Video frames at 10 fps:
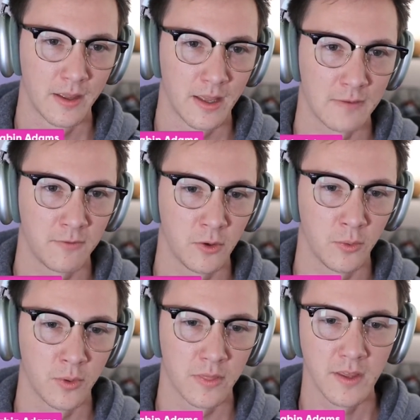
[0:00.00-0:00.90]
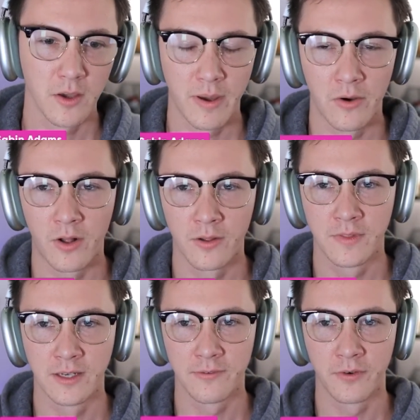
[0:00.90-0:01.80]
If you think about all of the
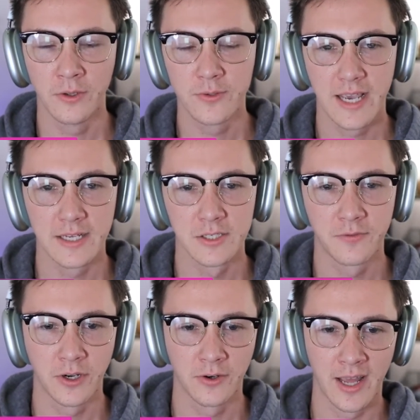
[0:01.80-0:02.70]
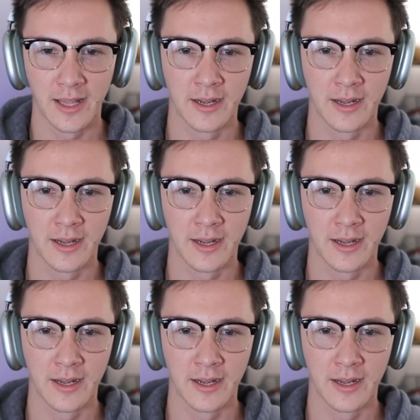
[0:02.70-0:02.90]
different use cases for your data,